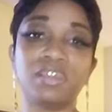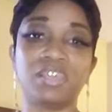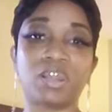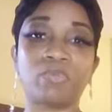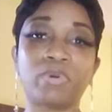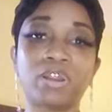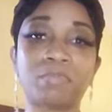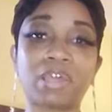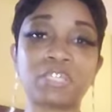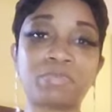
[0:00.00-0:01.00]
And I'm
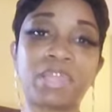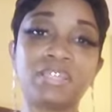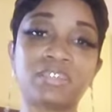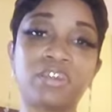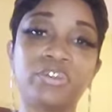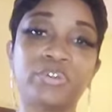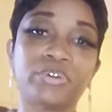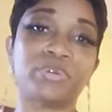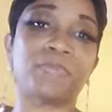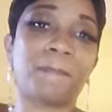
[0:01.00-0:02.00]
wearing my Spanx under
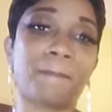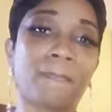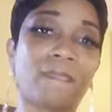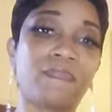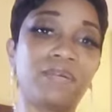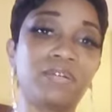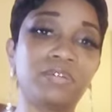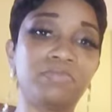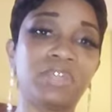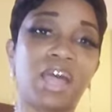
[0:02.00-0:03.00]
here,
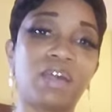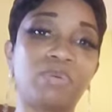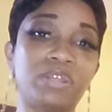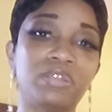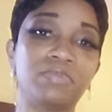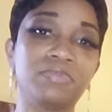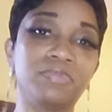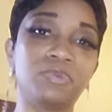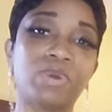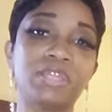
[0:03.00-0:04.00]
um, the high the
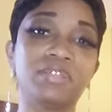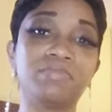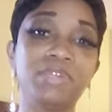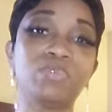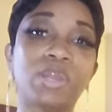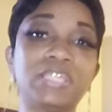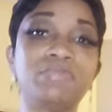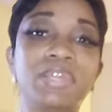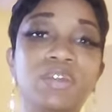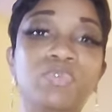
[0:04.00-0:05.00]
the weight the big
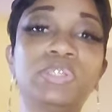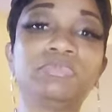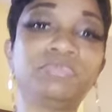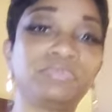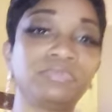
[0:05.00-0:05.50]
waistband one.